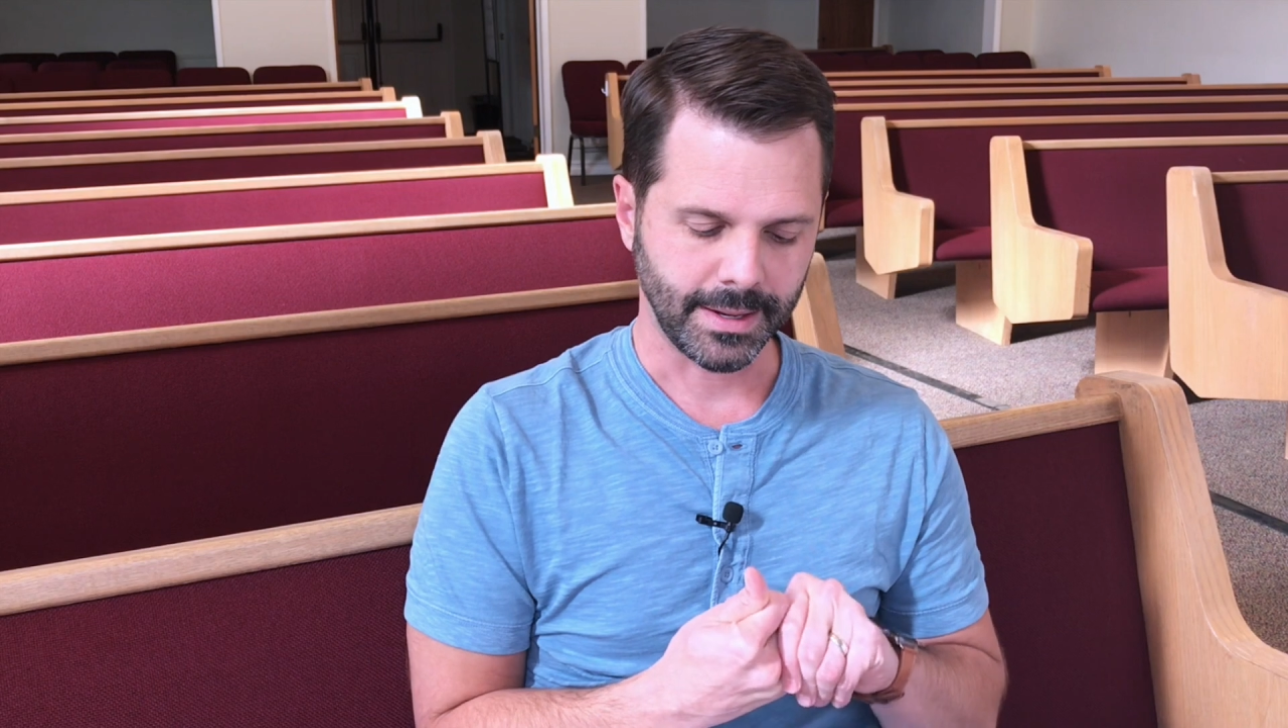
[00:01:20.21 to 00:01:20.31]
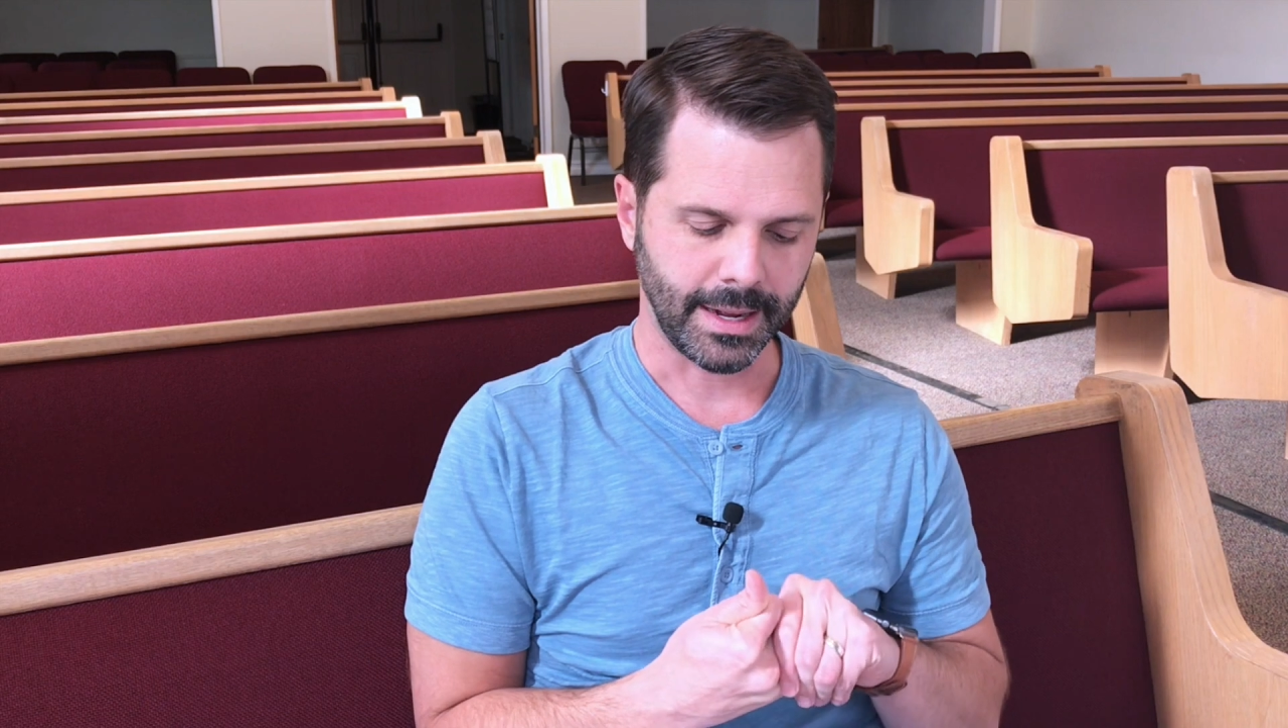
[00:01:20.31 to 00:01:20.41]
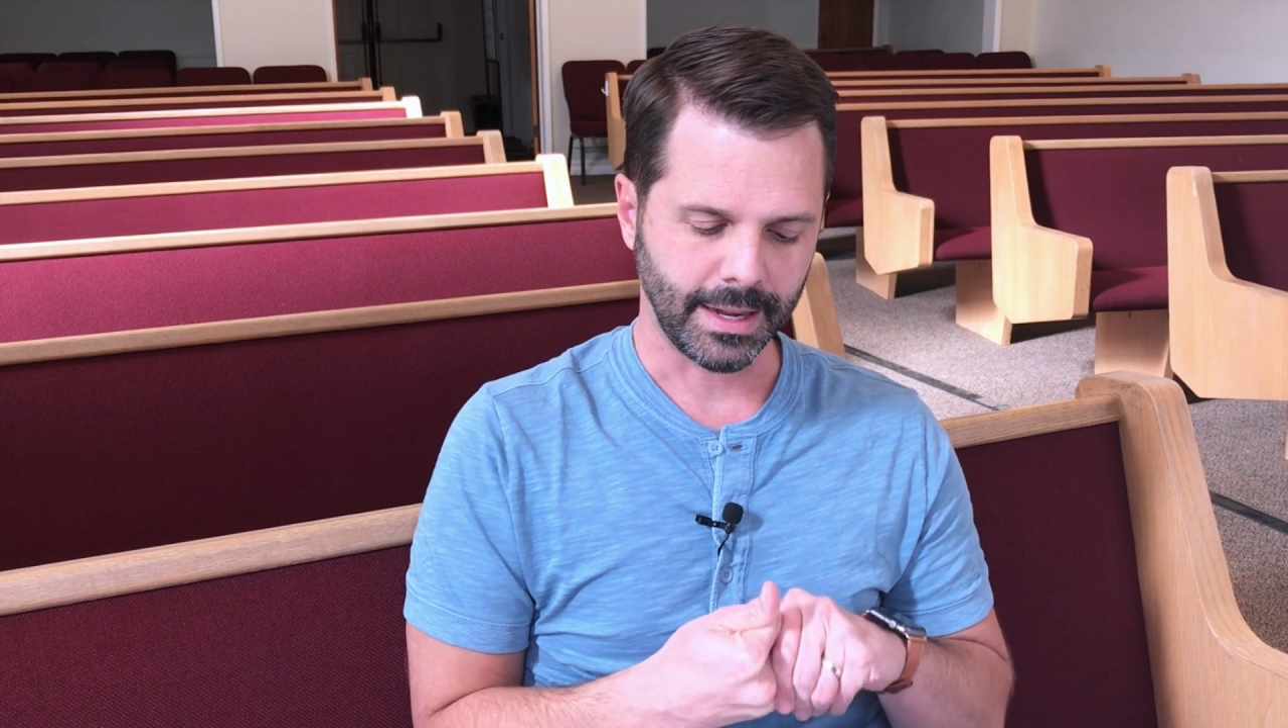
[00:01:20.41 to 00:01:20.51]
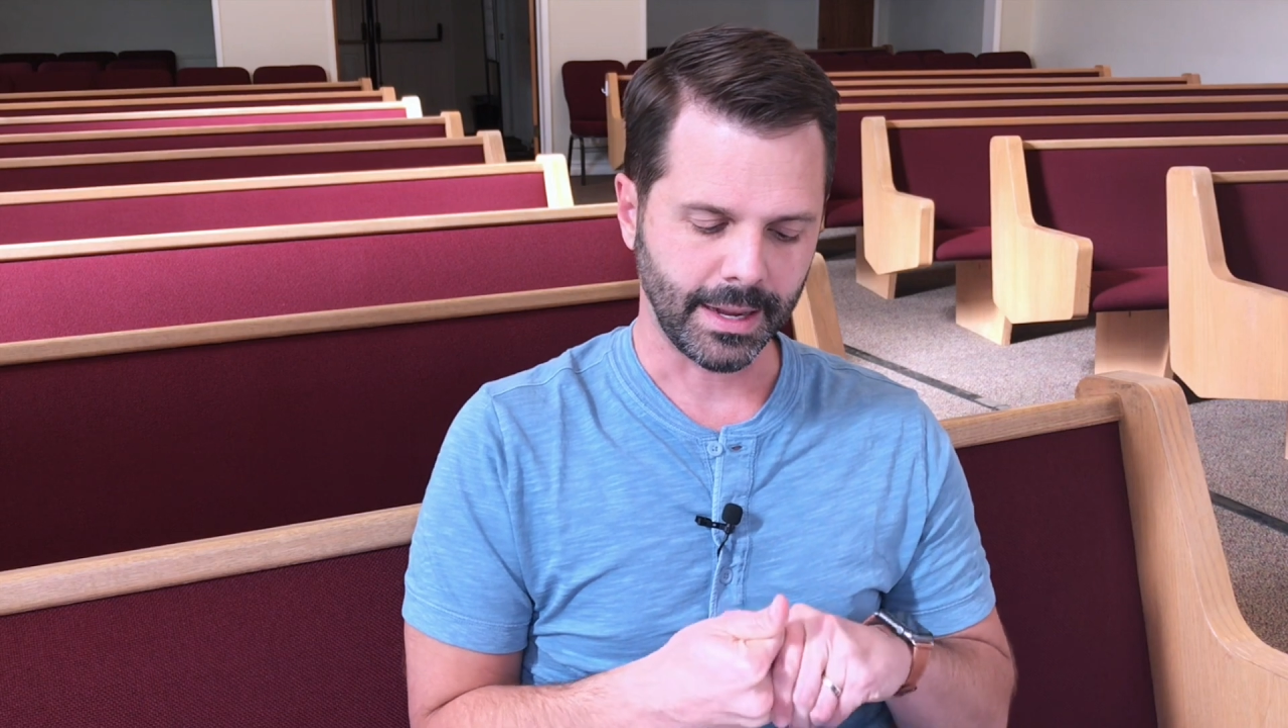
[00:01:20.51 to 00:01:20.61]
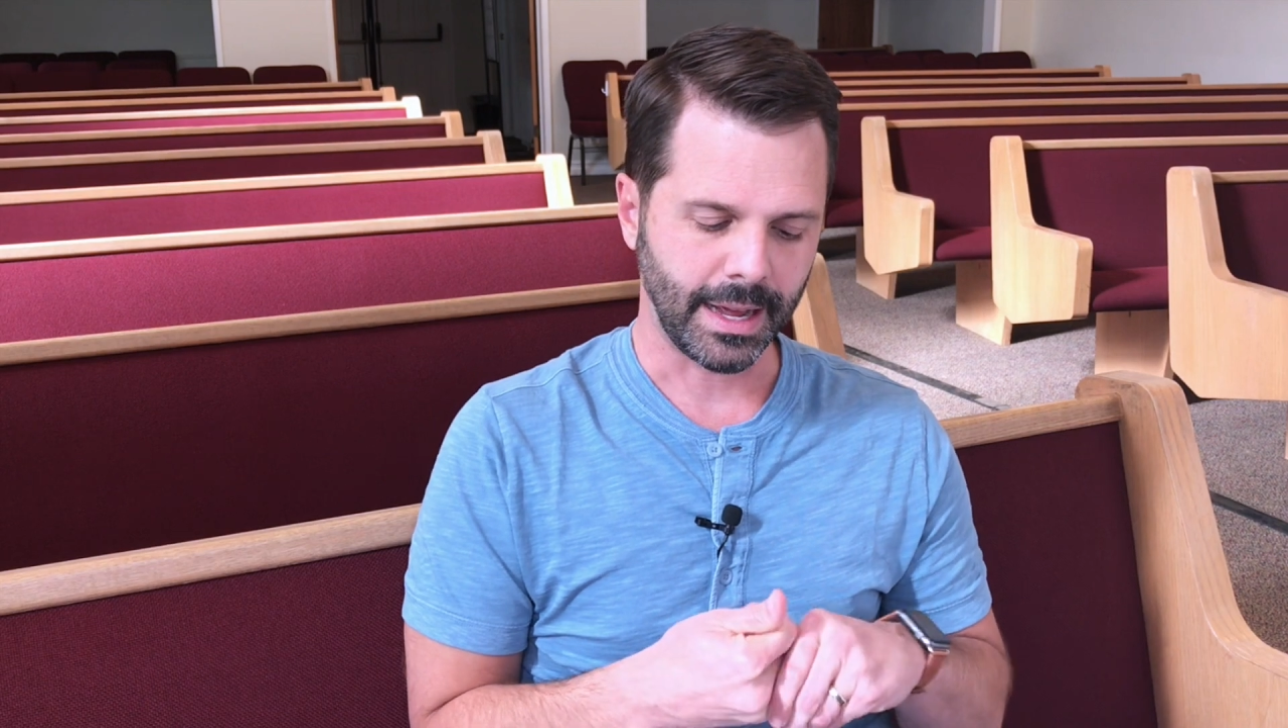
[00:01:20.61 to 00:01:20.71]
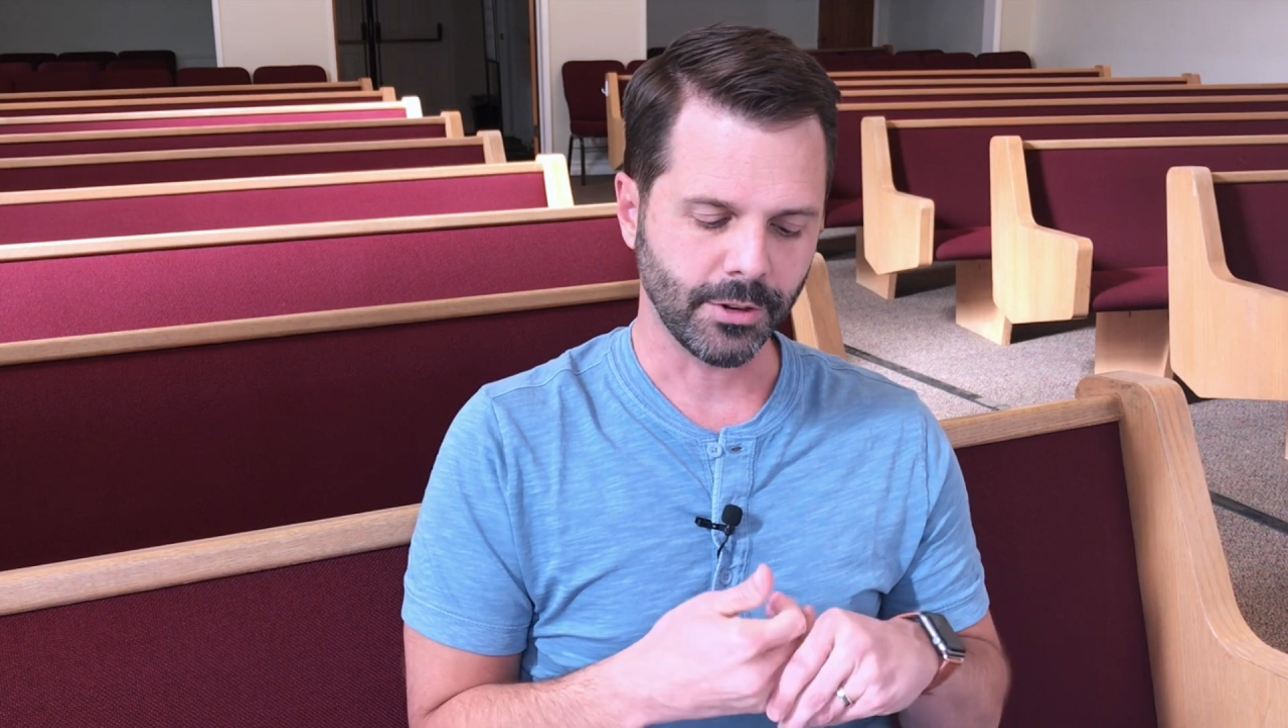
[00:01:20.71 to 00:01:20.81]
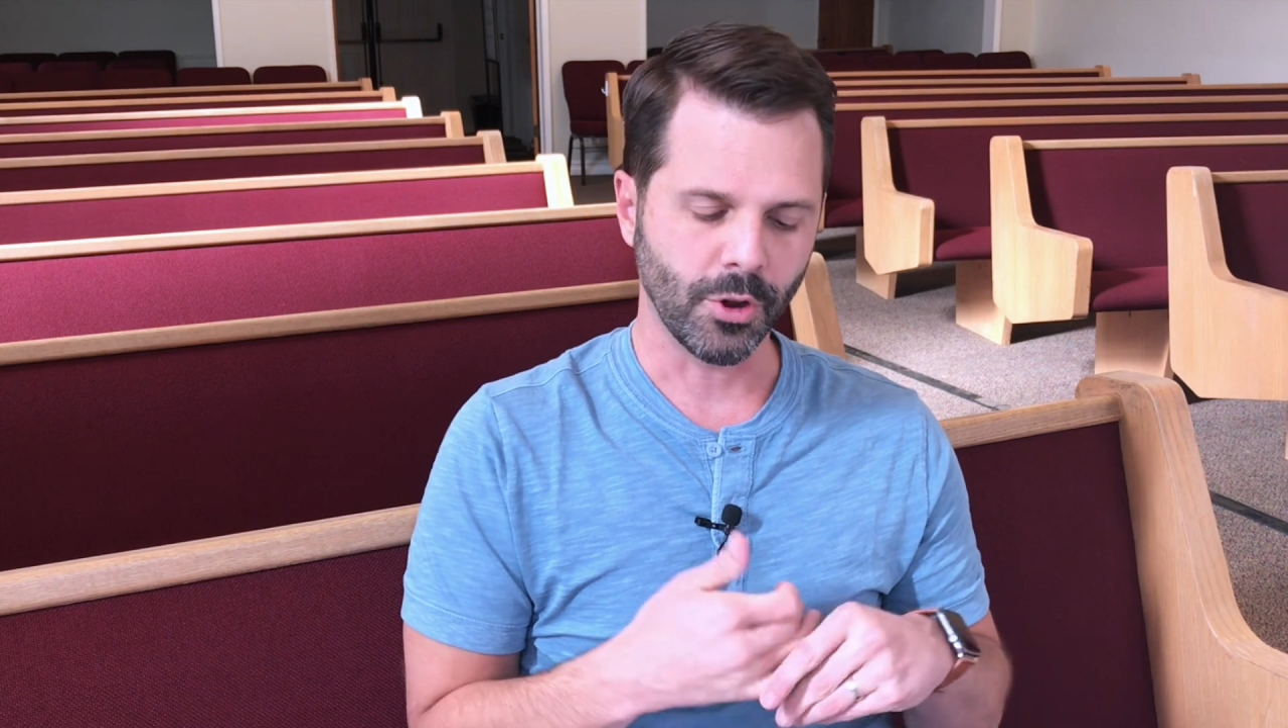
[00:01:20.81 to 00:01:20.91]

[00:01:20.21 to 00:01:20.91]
I don't